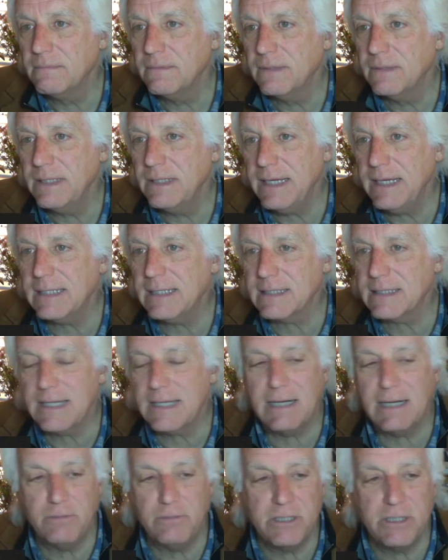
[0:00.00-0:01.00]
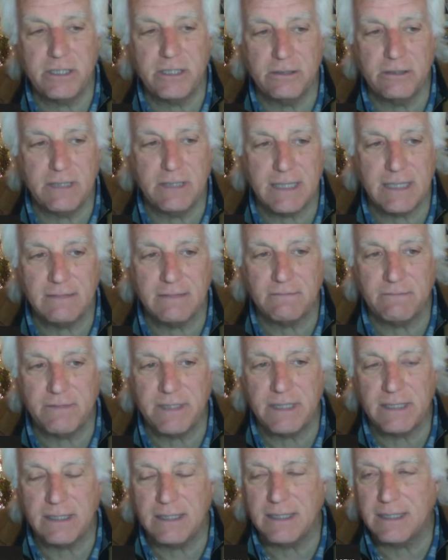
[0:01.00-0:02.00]
Yes, I would do that,
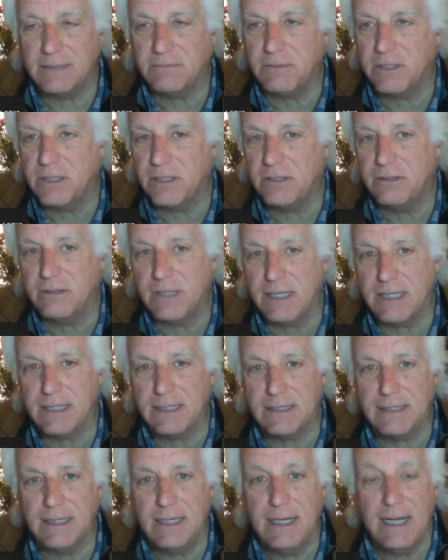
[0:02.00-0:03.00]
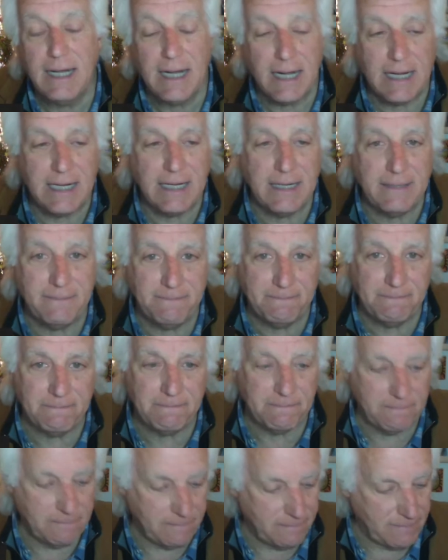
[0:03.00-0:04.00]
Then I would do that. I
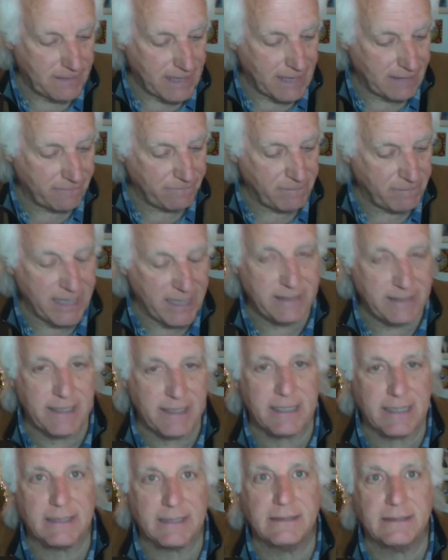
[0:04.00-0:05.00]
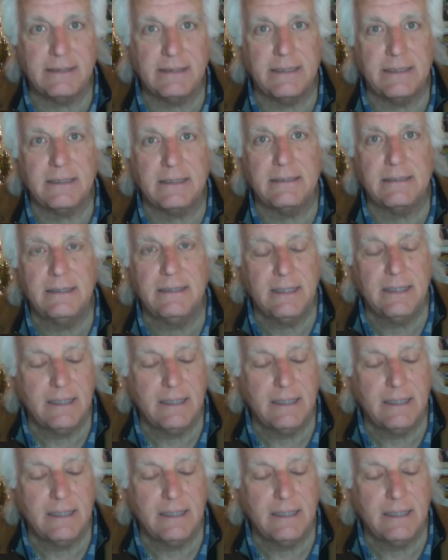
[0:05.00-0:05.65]
have made that clear.